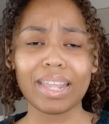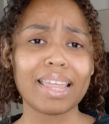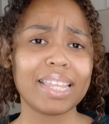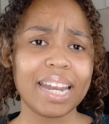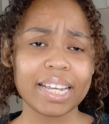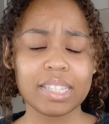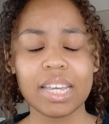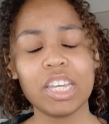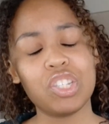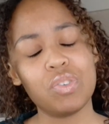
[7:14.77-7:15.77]
The next
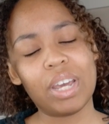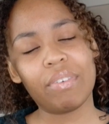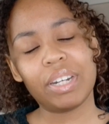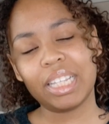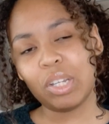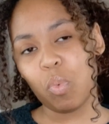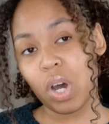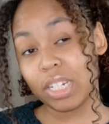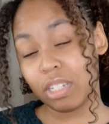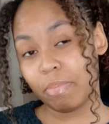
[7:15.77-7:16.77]
thing is you definitely
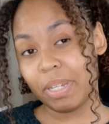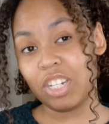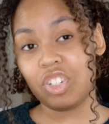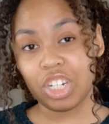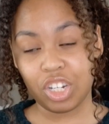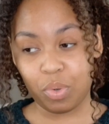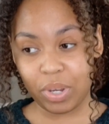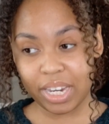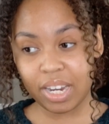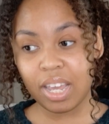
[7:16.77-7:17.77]
want to be
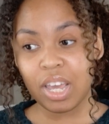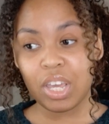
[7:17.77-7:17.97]
genuine.